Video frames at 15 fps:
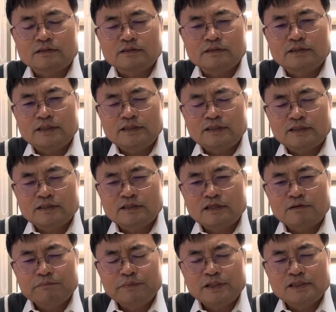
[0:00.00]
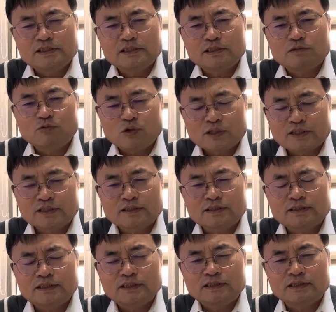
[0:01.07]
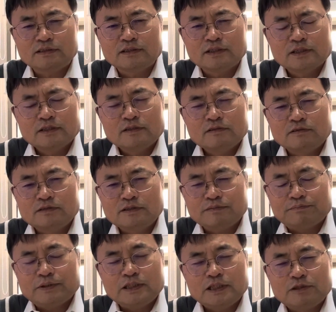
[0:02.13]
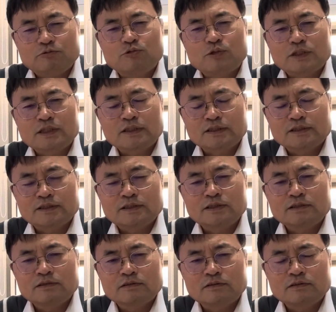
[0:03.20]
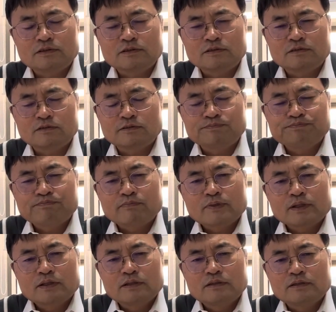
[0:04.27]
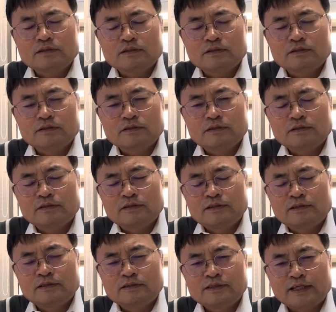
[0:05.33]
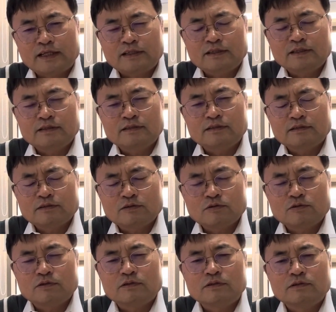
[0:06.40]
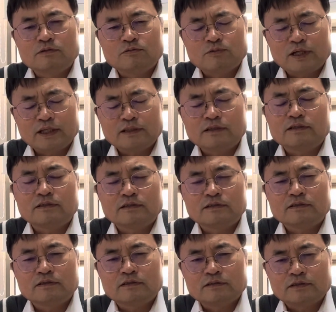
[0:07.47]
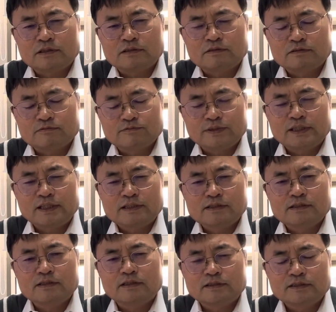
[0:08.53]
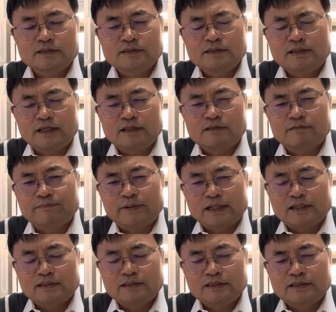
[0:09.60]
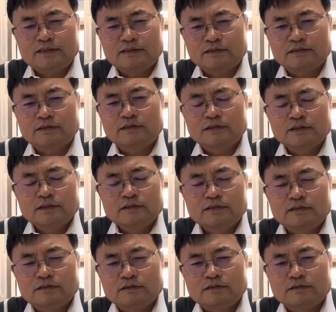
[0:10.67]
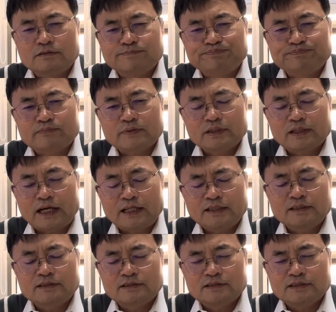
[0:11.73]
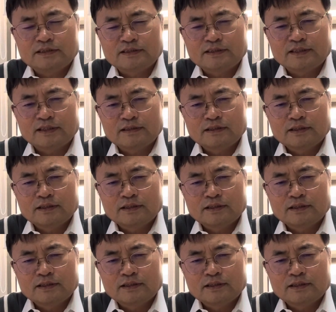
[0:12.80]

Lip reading: this is compulsory working condition, also meaning working condition. Also, the second one we can understand by this the article is that